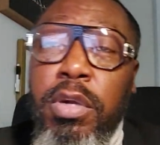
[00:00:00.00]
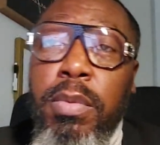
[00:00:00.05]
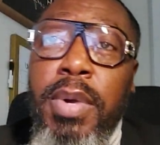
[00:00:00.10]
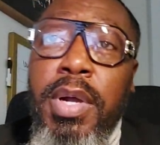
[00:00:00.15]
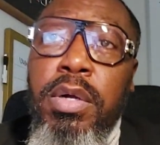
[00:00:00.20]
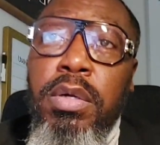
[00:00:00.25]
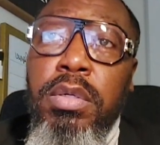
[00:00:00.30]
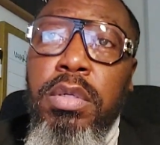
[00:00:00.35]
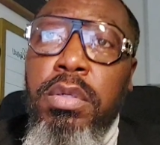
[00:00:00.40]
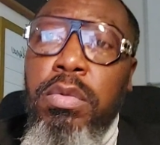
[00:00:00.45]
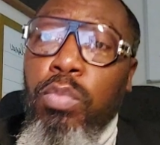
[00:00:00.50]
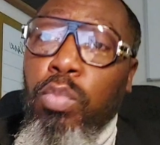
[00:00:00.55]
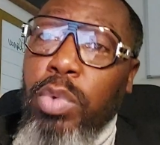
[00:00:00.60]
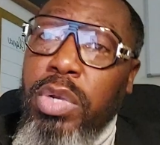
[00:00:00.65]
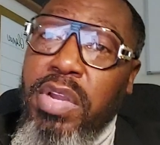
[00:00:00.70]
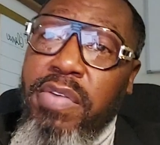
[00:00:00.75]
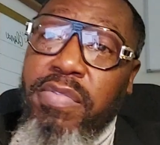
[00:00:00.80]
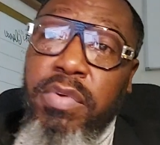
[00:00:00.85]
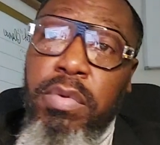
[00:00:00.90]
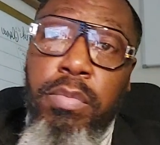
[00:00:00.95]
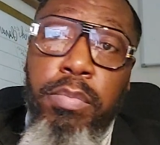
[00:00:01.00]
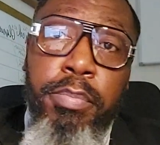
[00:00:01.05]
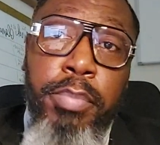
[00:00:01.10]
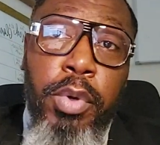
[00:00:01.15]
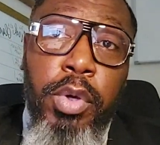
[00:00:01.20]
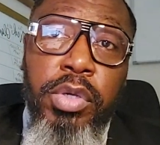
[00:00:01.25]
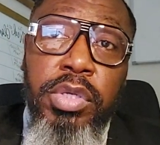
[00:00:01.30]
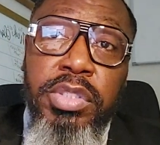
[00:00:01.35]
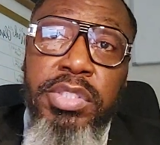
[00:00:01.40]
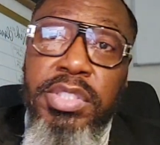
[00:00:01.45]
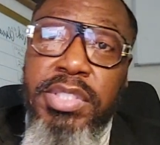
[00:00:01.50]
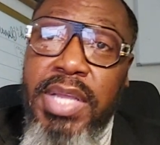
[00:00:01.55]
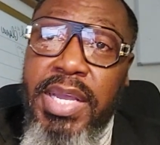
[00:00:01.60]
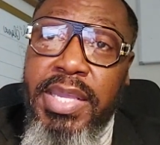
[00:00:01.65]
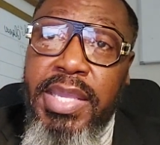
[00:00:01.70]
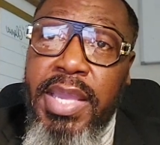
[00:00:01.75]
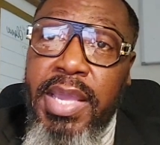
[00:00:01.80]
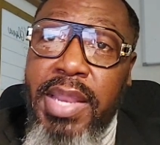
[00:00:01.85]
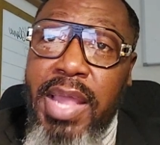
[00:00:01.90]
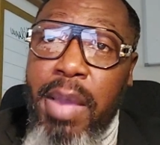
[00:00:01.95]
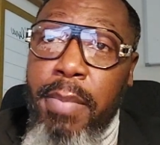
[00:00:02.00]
about whatever bonus I get,